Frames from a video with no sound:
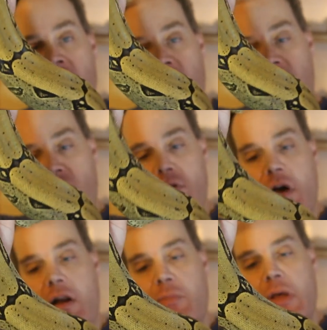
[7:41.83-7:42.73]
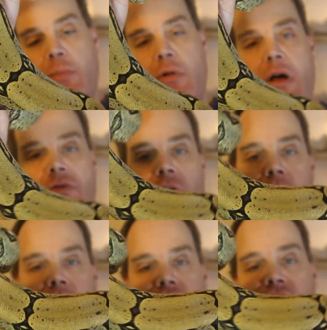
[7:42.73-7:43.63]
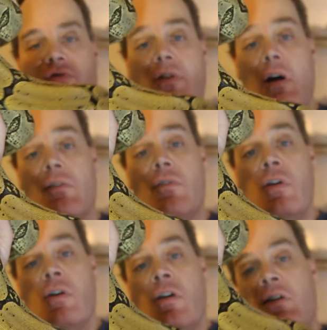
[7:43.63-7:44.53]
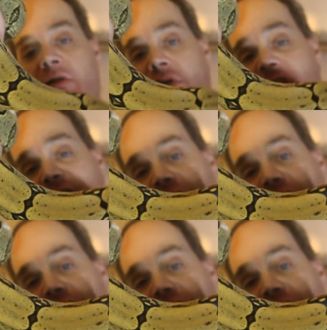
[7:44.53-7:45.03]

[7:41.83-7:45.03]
I know a lot of people out there just love the thin